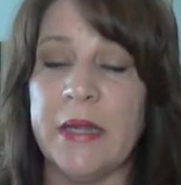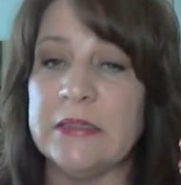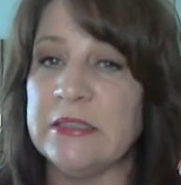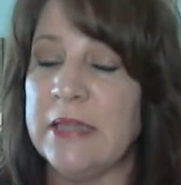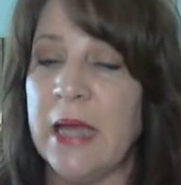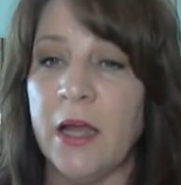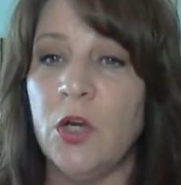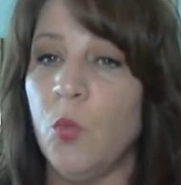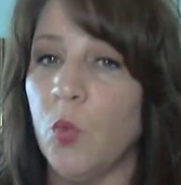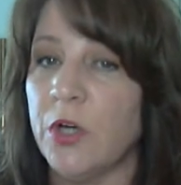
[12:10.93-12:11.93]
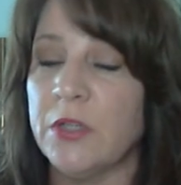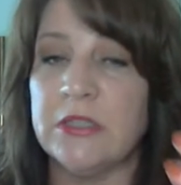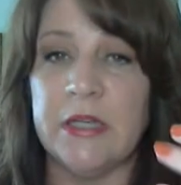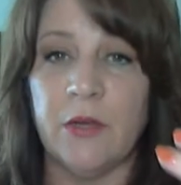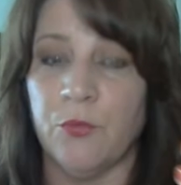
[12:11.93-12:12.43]
It's not going to work
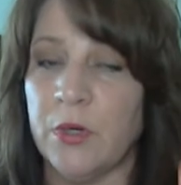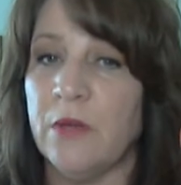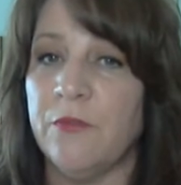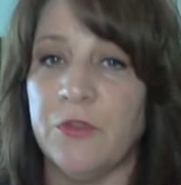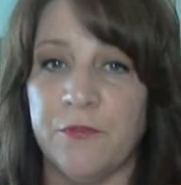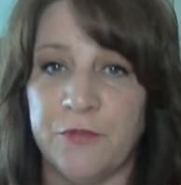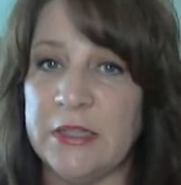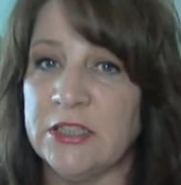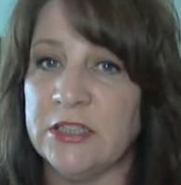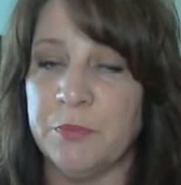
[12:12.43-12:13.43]
to get rid of the fleas.